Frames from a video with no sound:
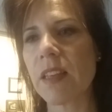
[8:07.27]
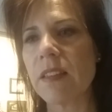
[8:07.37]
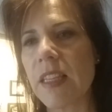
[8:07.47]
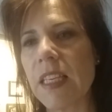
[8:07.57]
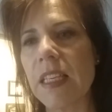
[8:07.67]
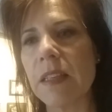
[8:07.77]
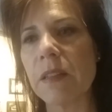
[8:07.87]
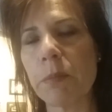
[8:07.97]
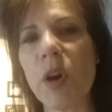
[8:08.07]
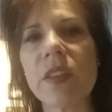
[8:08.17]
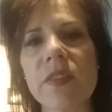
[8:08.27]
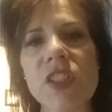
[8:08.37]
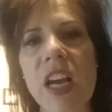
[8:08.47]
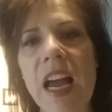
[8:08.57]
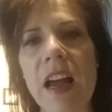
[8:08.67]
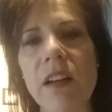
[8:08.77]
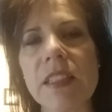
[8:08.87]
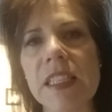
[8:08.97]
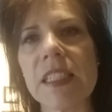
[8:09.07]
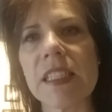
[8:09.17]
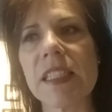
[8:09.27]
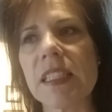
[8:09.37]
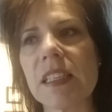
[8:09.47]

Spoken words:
the birth of a child is